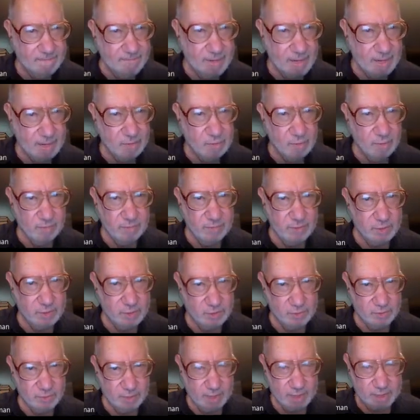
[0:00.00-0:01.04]

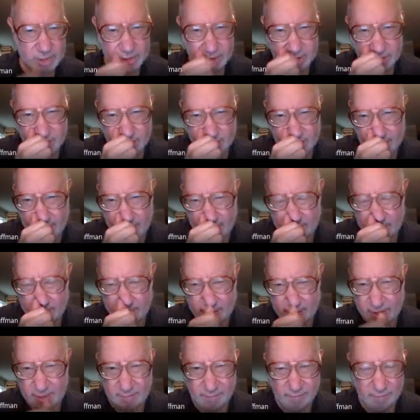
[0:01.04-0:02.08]
equivalence relation, that
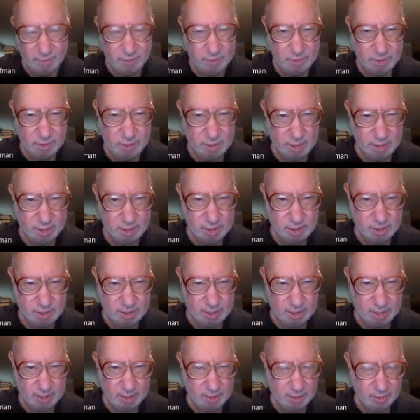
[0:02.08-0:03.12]
differences
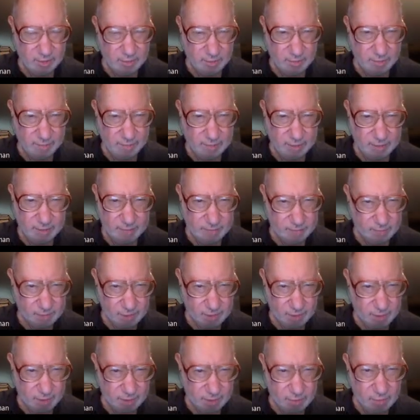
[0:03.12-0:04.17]
that are derivatives
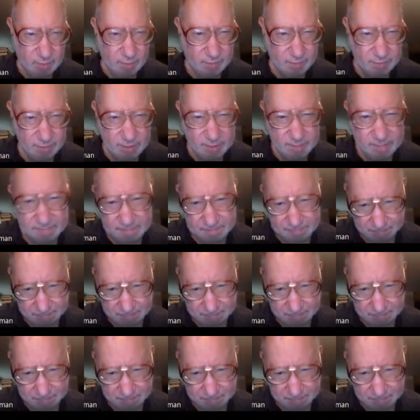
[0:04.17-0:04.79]
are equivalent,